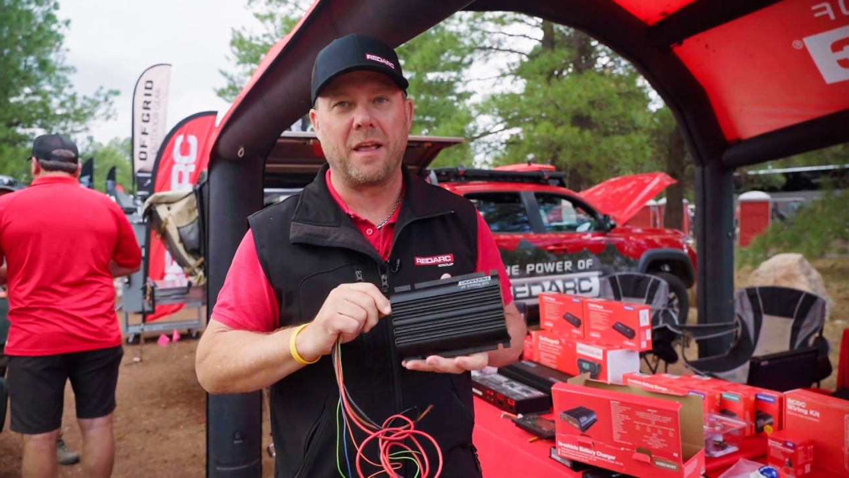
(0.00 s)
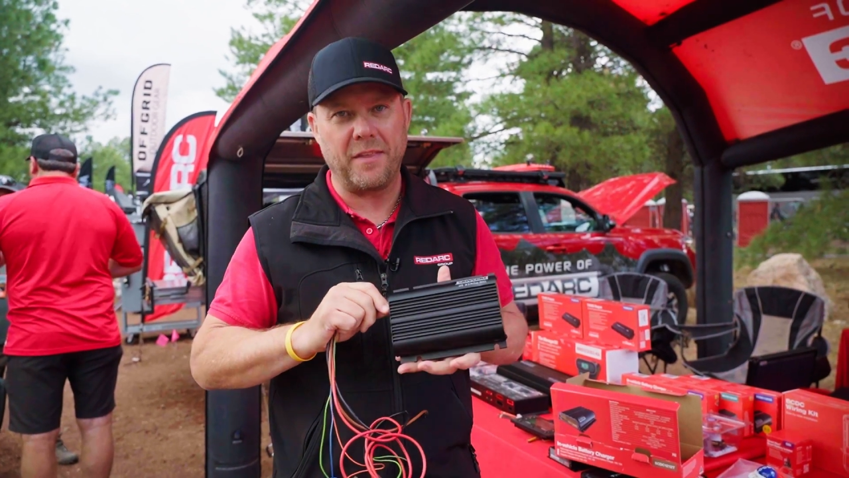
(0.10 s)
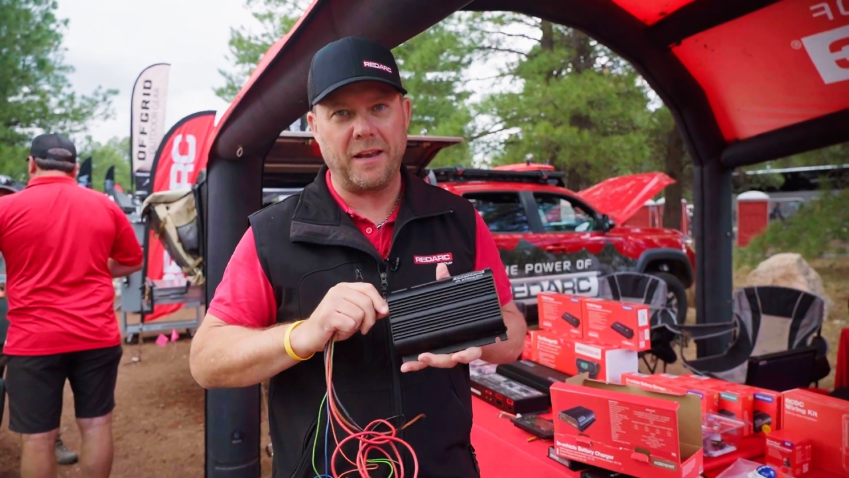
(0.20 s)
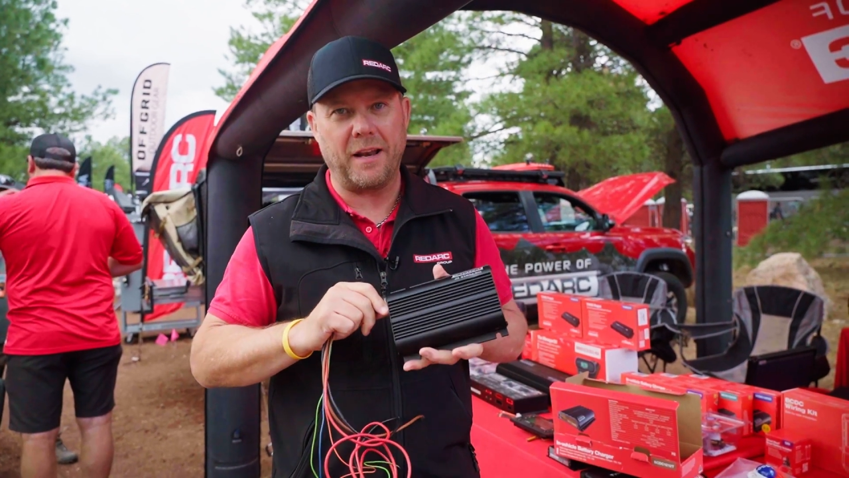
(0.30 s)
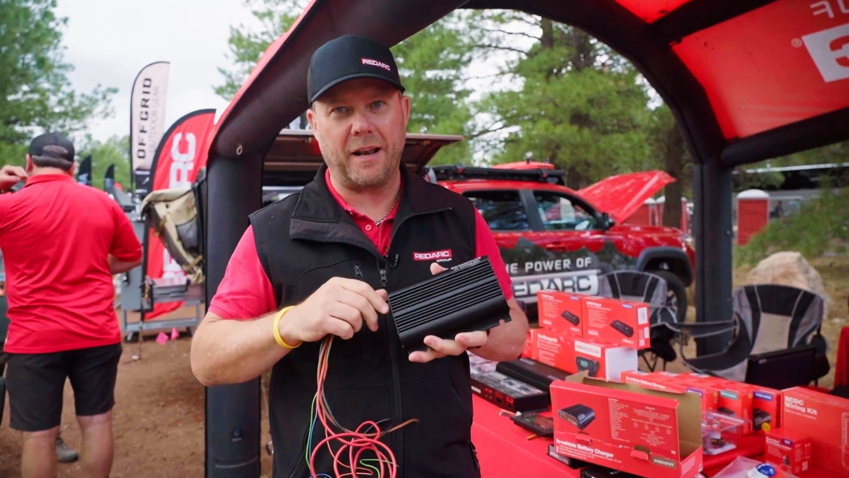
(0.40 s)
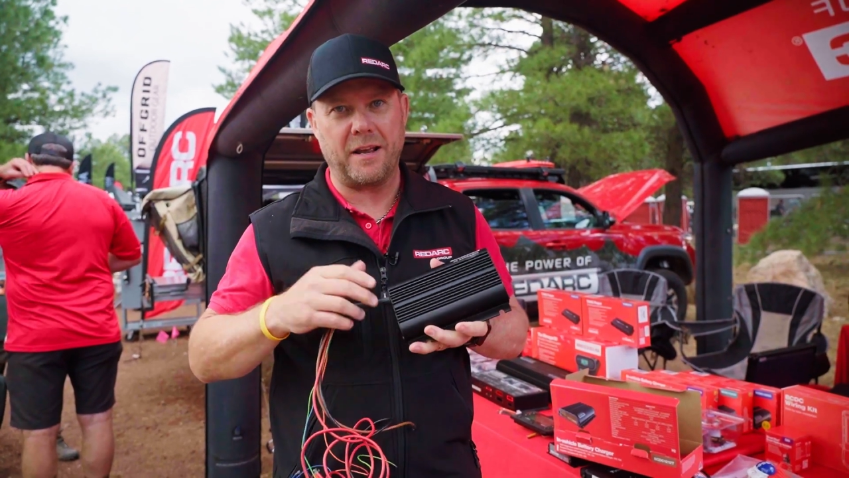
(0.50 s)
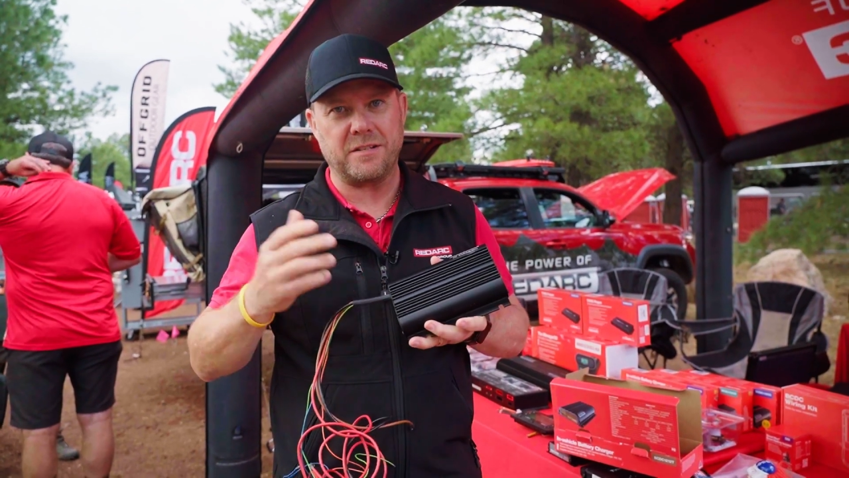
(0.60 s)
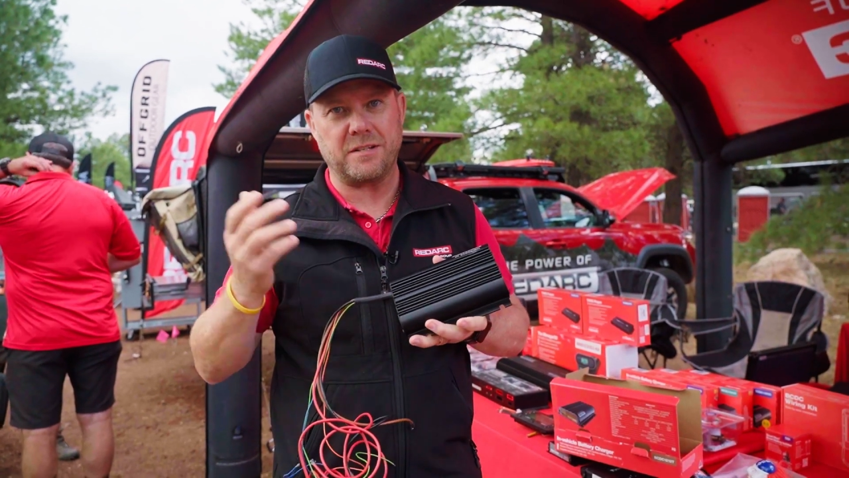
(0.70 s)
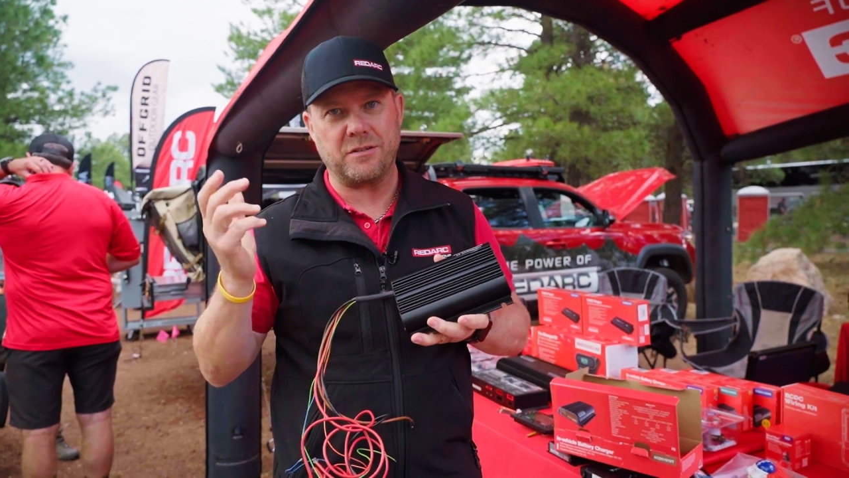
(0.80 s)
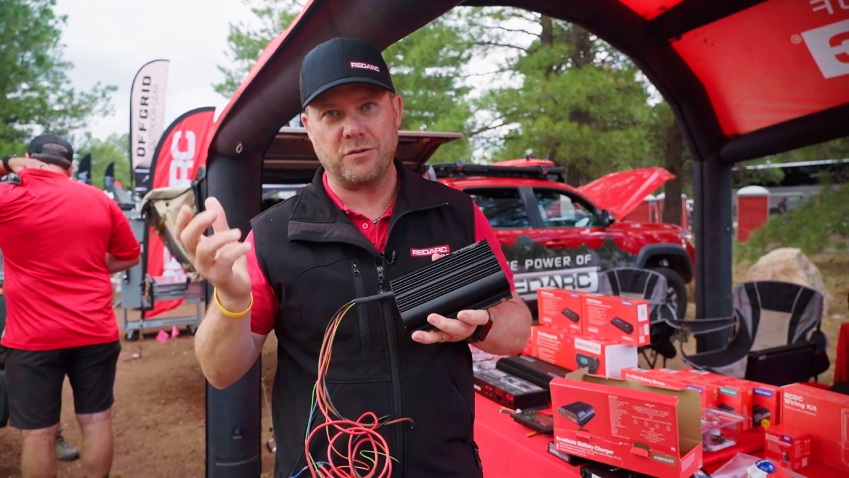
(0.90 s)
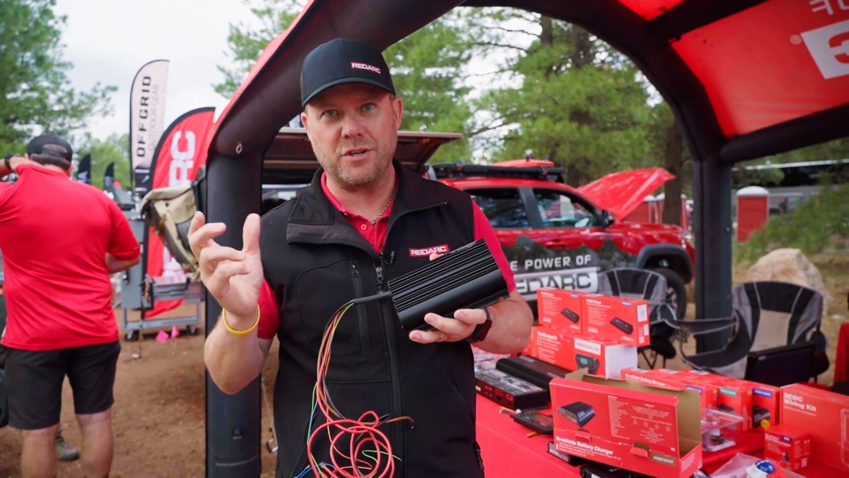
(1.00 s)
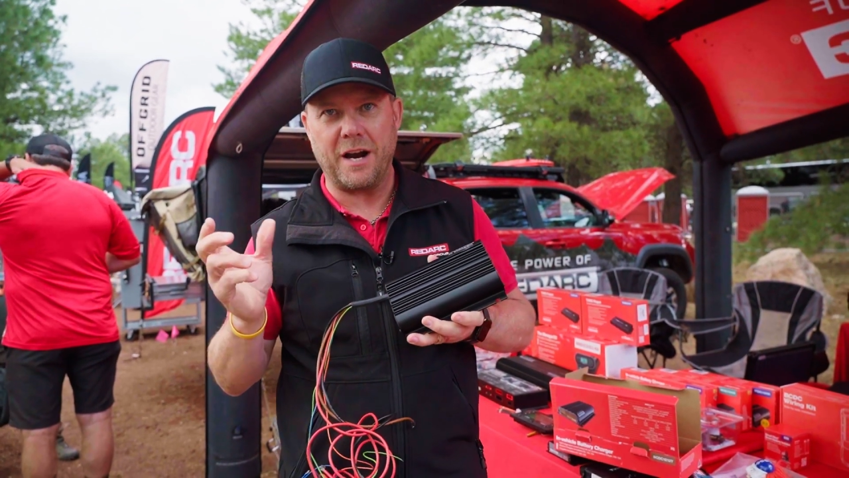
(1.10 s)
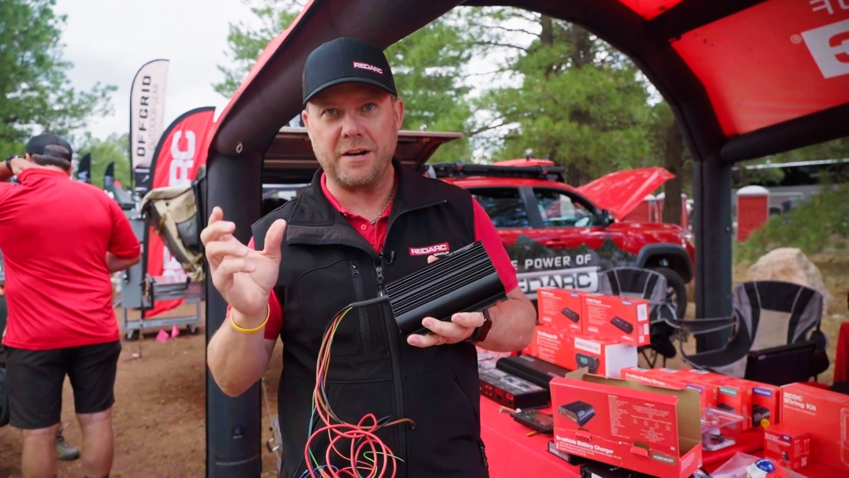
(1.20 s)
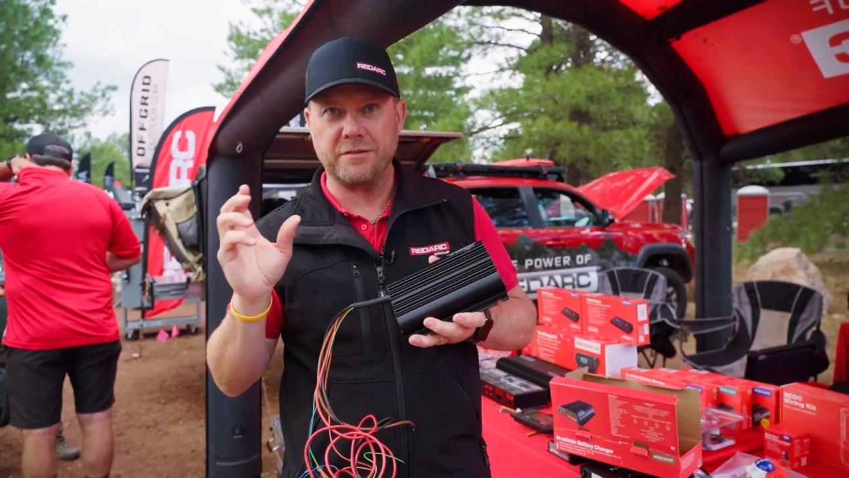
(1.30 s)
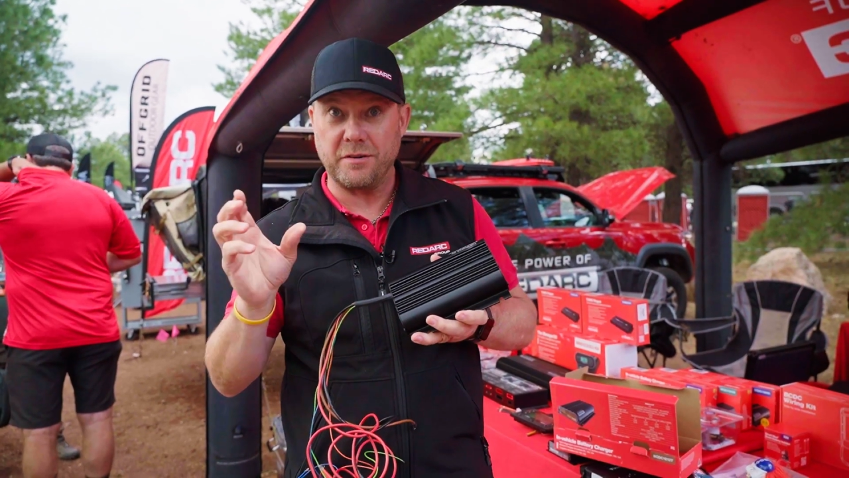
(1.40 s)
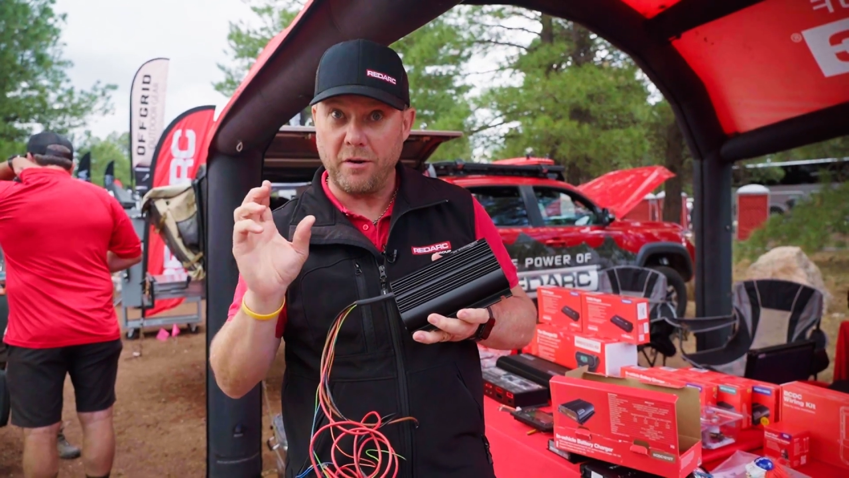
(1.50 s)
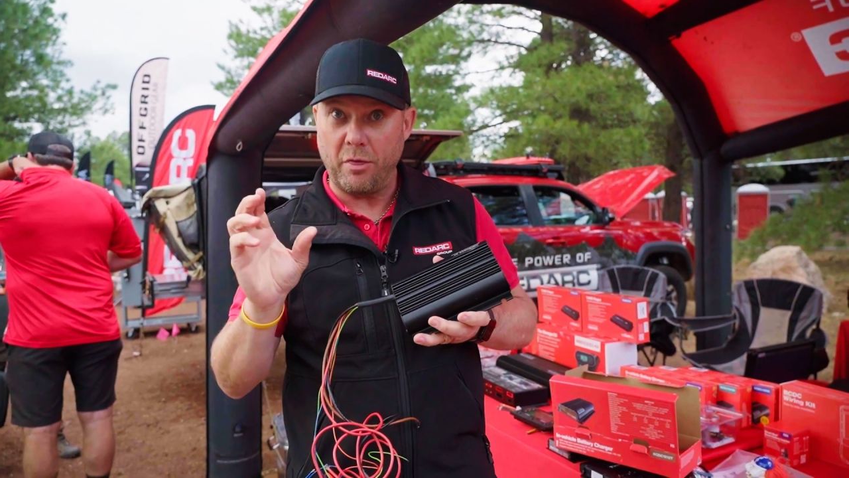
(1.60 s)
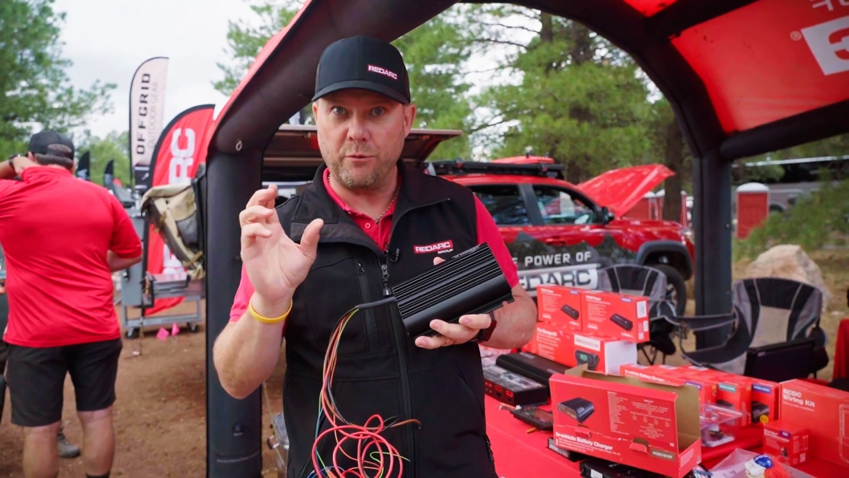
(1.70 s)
That allows us to charge